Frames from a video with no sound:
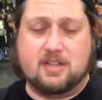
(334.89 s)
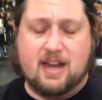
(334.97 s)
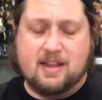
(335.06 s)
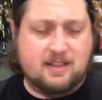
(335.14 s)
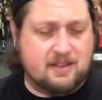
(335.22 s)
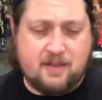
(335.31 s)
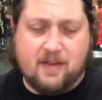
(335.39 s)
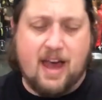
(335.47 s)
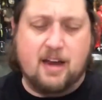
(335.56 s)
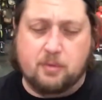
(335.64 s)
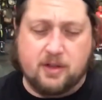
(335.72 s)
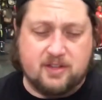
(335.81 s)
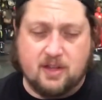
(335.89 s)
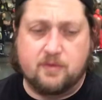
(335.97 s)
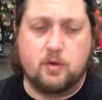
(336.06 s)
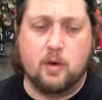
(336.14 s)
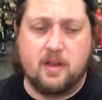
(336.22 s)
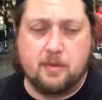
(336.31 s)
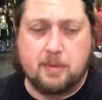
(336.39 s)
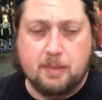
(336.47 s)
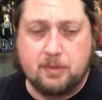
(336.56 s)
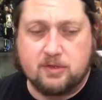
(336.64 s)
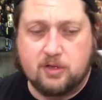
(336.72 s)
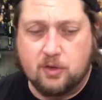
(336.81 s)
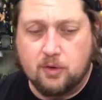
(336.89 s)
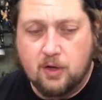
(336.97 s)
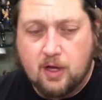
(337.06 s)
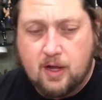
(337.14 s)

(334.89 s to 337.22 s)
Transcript: and I think they've had them with a few other people too.